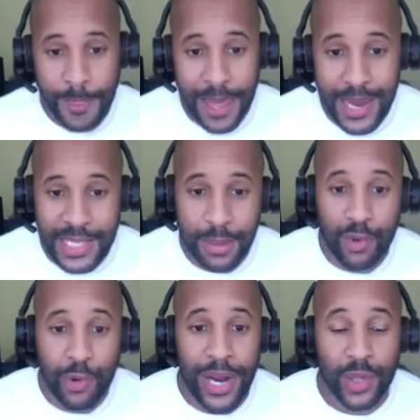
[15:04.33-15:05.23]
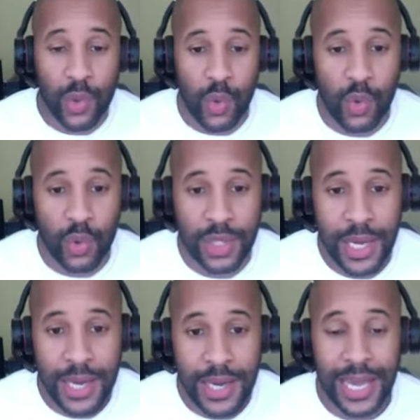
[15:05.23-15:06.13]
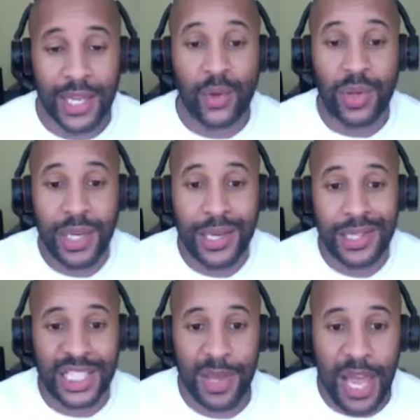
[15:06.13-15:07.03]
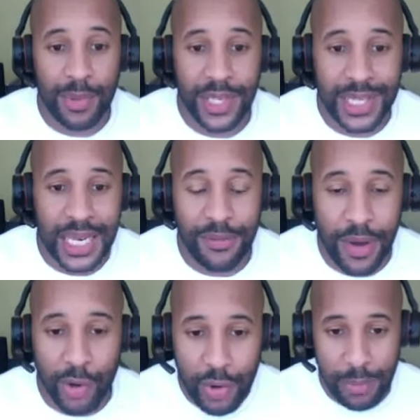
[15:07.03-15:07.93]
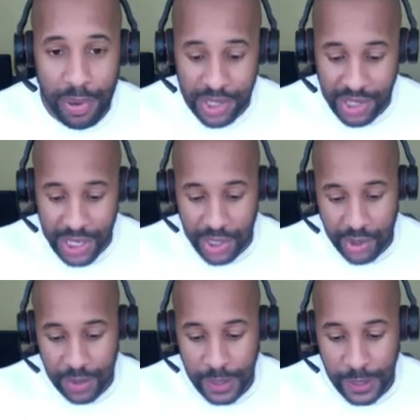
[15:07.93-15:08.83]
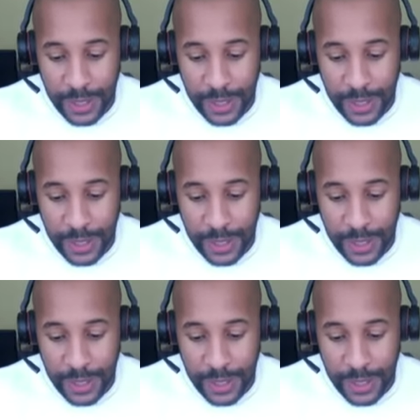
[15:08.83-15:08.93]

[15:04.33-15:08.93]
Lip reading: And there's some great tools that you need to be able to deliver a great presentation.